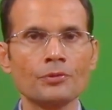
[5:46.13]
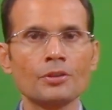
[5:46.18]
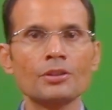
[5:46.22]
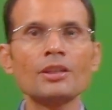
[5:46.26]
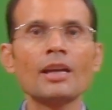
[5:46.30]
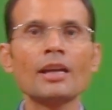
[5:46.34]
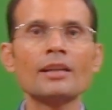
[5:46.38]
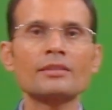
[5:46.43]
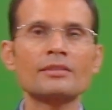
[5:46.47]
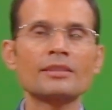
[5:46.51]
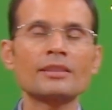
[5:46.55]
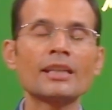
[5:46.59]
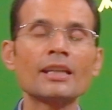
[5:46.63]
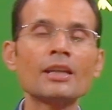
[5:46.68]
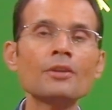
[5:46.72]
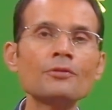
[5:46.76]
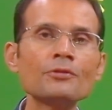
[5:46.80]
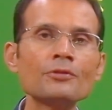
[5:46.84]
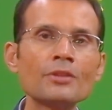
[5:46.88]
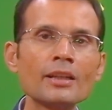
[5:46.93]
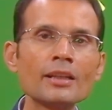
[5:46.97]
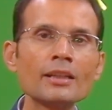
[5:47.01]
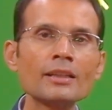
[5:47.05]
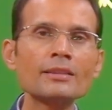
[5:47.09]
Yes,
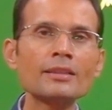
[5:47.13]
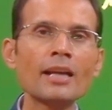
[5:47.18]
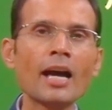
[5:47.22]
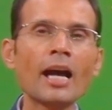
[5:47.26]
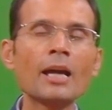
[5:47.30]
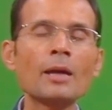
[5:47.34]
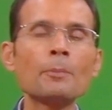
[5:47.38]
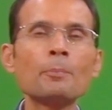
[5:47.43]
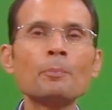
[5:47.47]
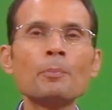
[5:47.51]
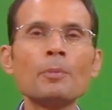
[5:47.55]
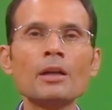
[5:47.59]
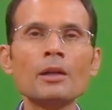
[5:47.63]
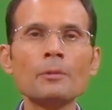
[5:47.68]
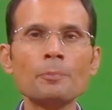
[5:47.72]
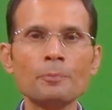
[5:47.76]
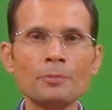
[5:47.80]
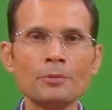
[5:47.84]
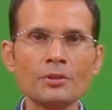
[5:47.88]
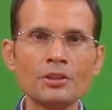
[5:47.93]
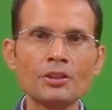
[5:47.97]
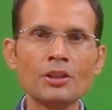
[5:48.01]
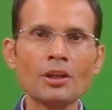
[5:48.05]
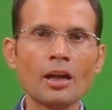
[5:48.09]
if there is
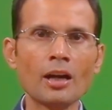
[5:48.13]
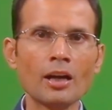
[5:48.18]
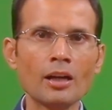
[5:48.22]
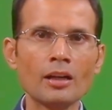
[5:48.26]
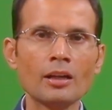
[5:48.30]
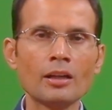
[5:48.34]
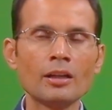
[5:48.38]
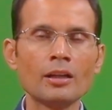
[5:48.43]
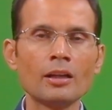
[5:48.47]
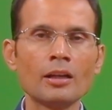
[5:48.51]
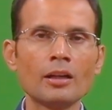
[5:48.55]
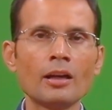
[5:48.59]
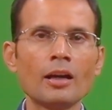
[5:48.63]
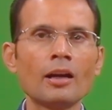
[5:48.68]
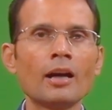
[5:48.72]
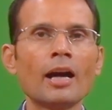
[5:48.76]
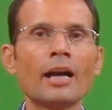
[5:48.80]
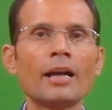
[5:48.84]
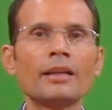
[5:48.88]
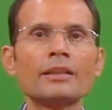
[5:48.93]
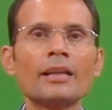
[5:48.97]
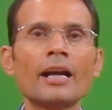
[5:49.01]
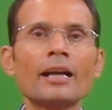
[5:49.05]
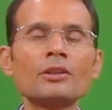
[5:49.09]
hyperpnea,
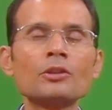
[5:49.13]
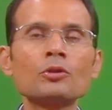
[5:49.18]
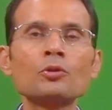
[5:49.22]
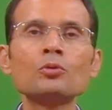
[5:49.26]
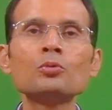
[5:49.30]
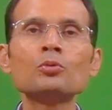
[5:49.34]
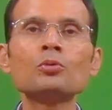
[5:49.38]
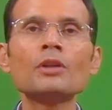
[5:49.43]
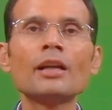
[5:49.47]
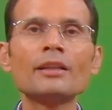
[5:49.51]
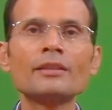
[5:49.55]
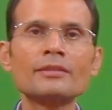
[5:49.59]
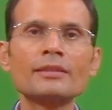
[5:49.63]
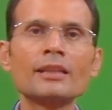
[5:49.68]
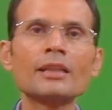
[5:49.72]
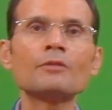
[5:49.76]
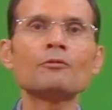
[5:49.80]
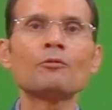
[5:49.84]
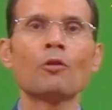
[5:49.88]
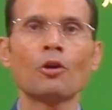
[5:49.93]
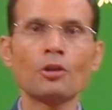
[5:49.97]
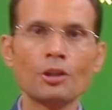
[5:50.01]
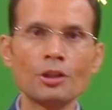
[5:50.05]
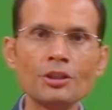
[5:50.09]
and that too, let's say
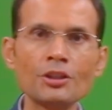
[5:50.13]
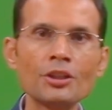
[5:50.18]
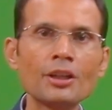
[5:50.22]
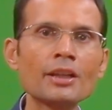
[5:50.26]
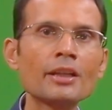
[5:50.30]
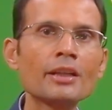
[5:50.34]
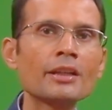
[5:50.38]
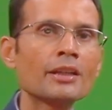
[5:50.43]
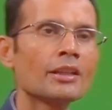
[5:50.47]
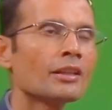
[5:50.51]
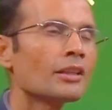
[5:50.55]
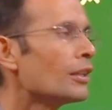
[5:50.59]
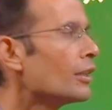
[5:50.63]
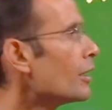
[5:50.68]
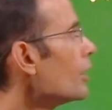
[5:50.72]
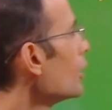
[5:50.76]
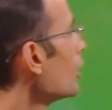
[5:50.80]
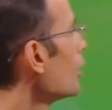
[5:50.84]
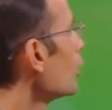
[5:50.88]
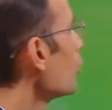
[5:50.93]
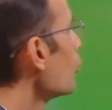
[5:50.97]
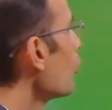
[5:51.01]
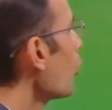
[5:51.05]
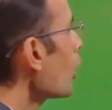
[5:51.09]
voluntarily,
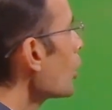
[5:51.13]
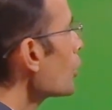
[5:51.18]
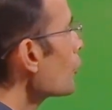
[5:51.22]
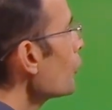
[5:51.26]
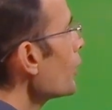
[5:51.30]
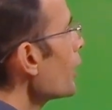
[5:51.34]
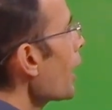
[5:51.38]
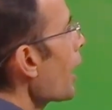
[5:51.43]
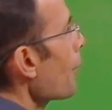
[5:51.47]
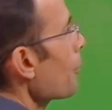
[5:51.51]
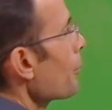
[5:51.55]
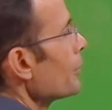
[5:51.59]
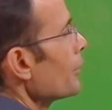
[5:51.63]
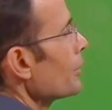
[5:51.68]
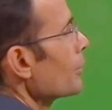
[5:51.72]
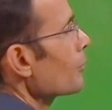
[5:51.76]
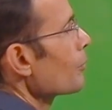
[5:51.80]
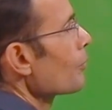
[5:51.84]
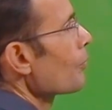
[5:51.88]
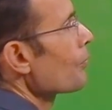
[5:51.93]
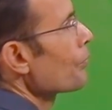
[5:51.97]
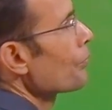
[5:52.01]
what will happen?